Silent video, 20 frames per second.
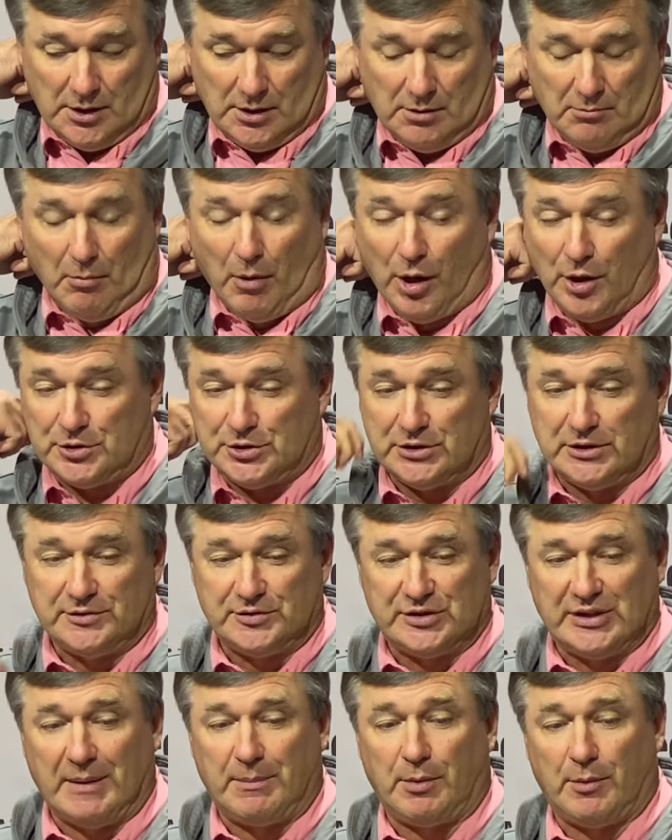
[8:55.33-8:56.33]
margin of
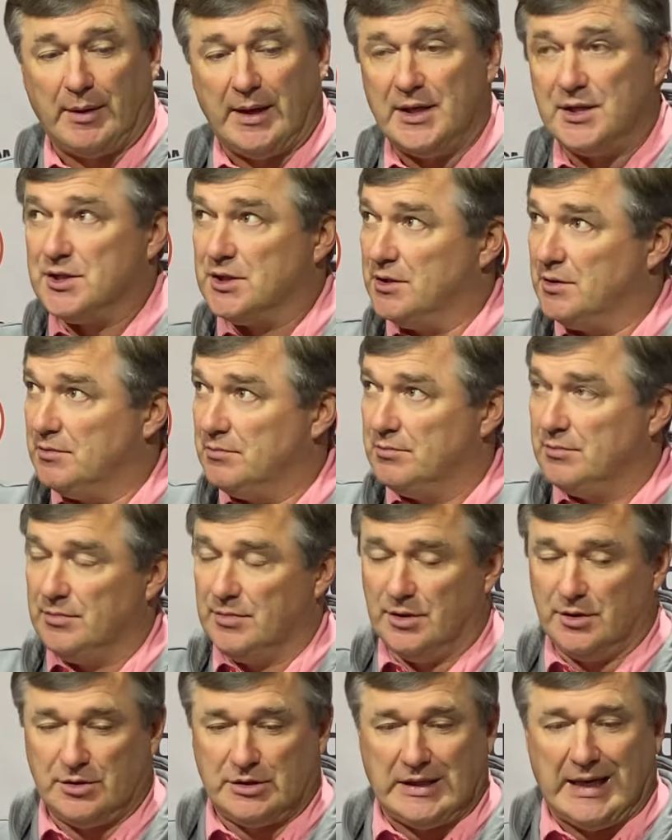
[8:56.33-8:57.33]
separation
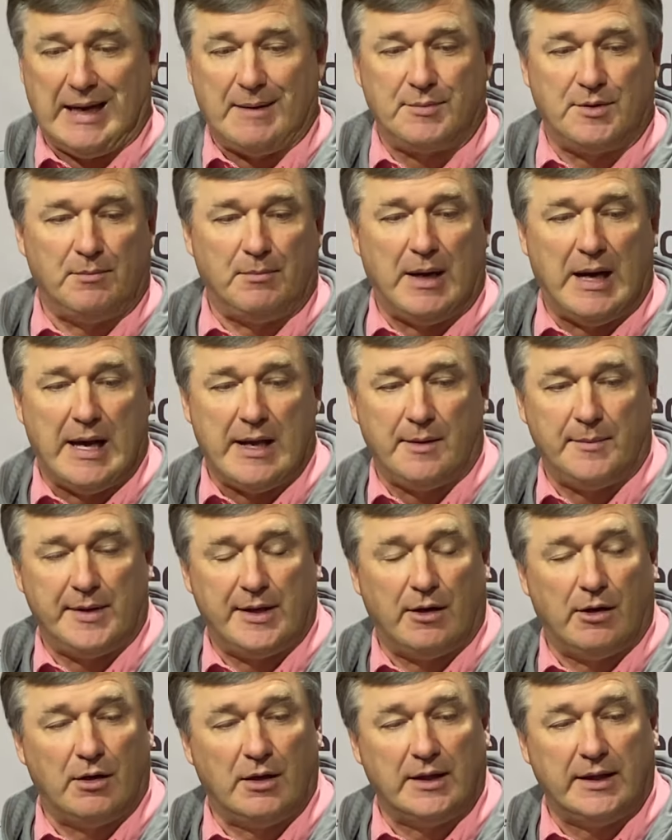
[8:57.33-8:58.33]
top to bottom in
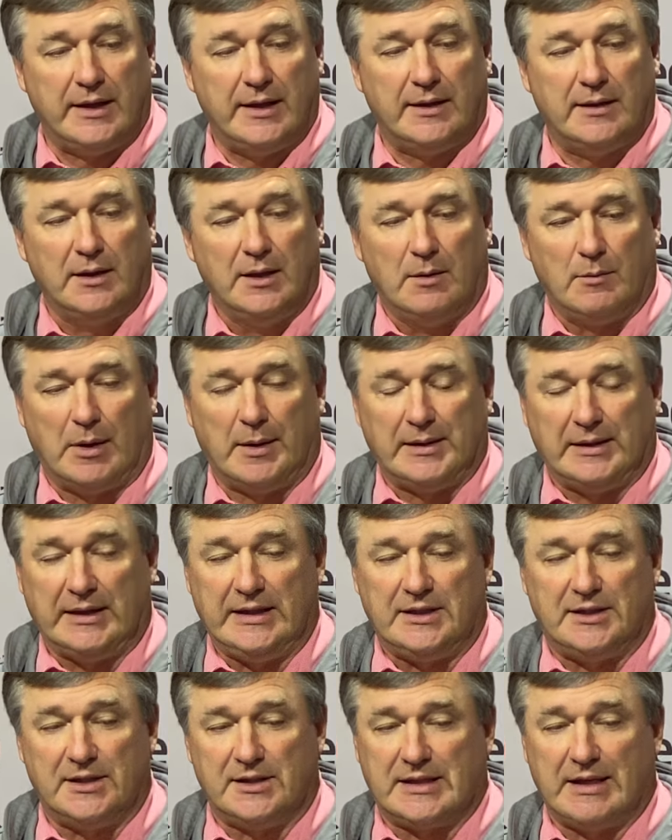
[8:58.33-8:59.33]
our league, probably the
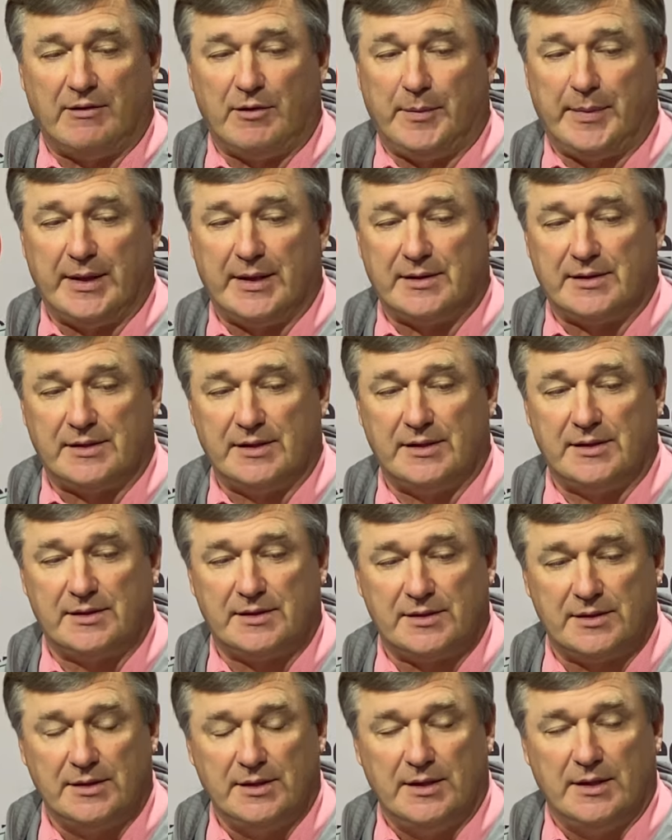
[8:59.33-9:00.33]
least it's ever been
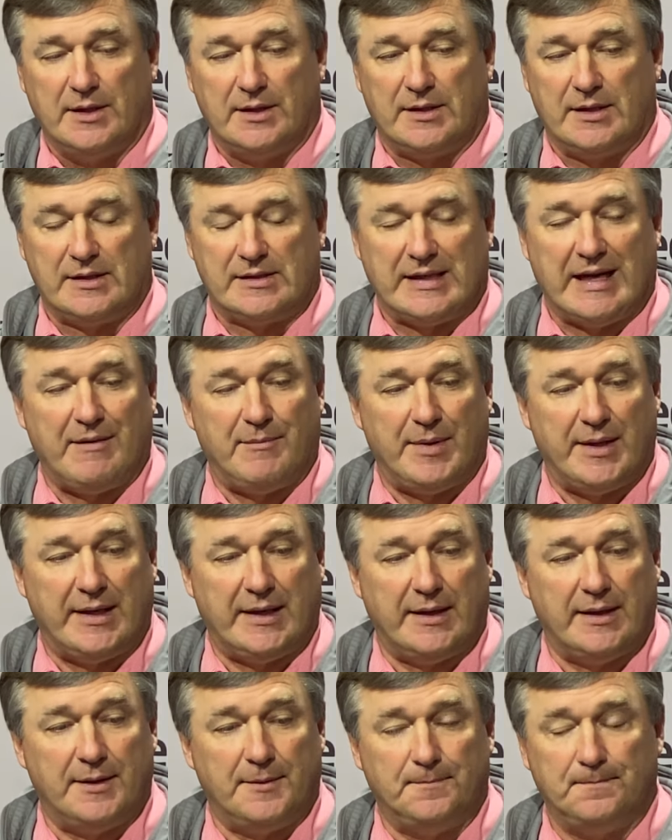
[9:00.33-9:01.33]
since I've been
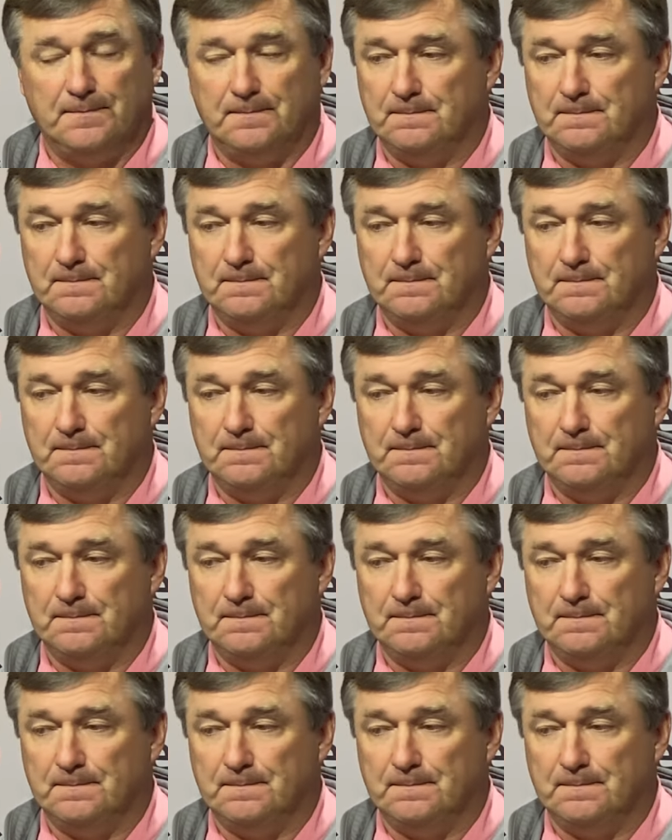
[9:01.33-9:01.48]
in it.